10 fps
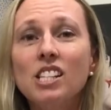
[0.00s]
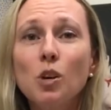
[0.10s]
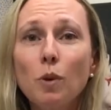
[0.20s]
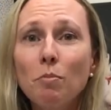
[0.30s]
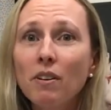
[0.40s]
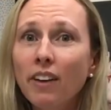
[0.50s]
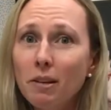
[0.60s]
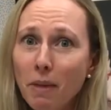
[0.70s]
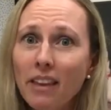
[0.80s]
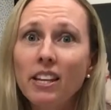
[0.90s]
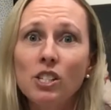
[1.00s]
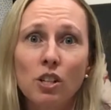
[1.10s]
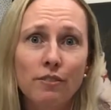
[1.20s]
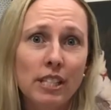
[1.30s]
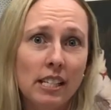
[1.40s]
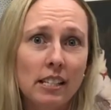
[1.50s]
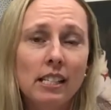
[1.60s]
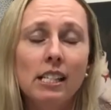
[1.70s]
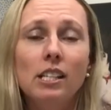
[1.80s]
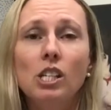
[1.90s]
So we provide bathing
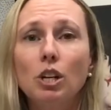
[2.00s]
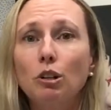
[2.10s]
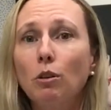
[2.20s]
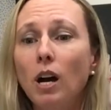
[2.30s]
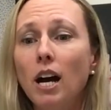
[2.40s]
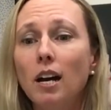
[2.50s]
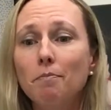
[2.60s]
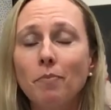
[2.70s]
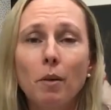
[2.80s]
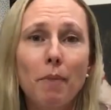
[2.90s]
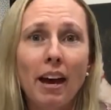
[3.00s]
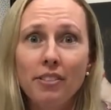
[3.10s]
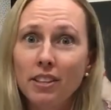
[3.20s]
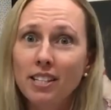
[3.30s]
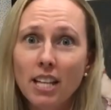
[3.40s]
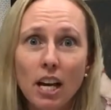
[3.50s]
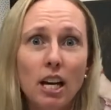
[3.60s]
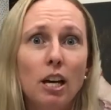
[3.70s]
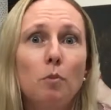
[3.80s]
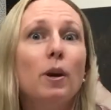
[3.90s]
services. So a bath in the
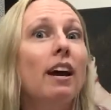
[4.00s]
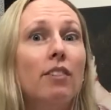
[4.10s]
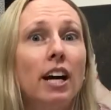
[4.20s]
tub, we have a